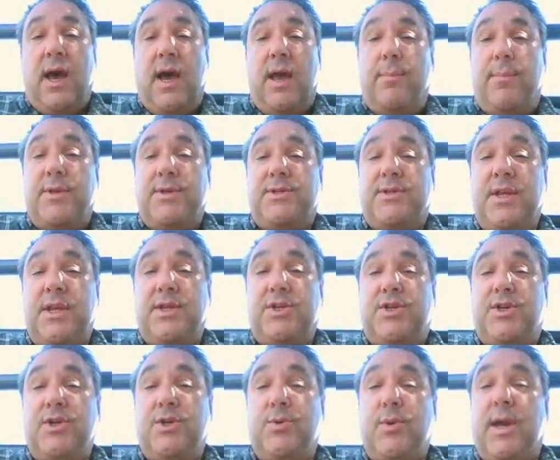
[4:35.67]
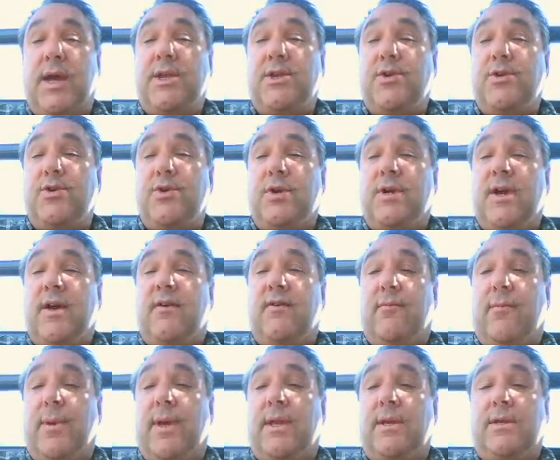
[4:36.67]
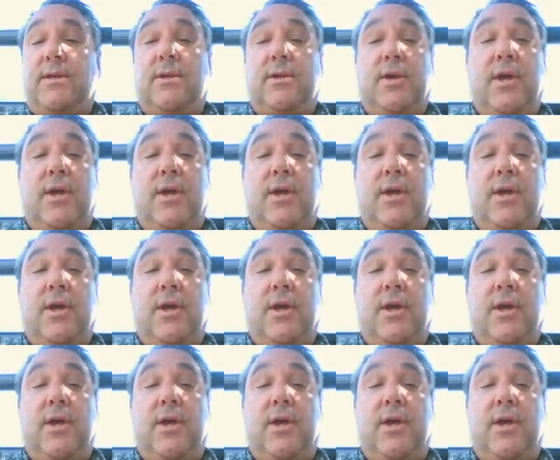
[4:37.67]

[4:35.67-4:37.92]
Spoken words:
I beseech you and your new government